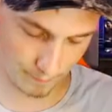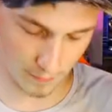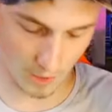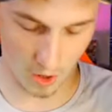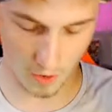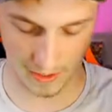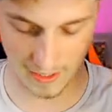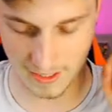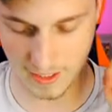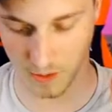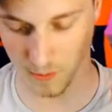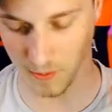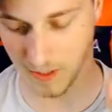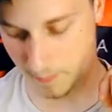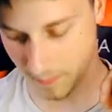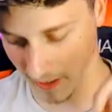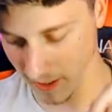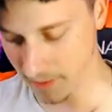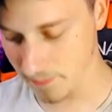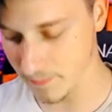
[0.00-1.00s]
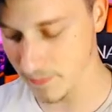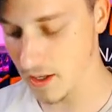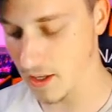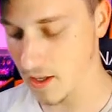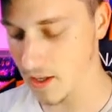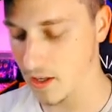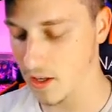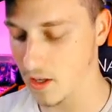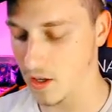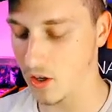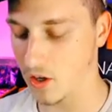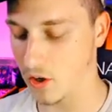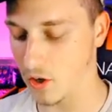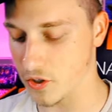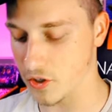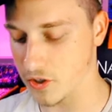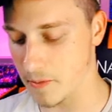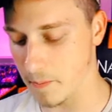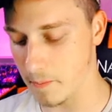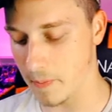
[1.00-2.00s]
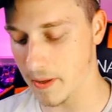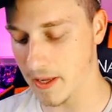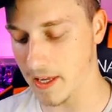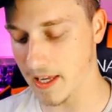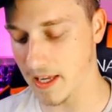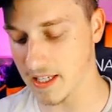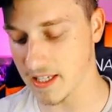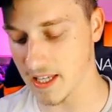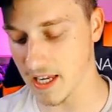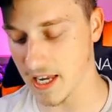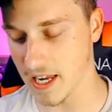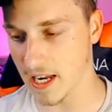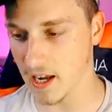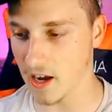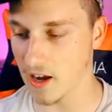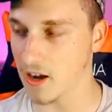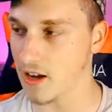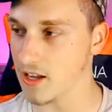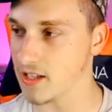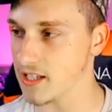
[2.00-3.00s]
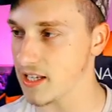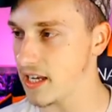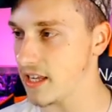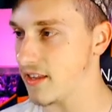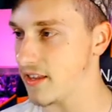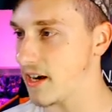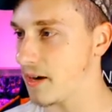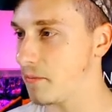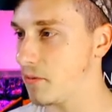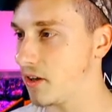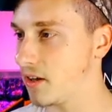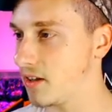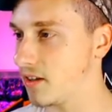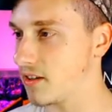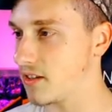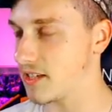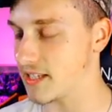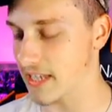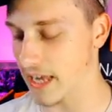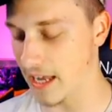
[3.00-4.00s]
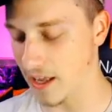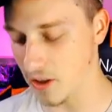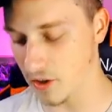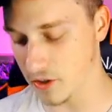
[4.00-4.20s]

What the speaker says: We'll get into it in a minute. Got some PSA cards here that I'm looking to sell,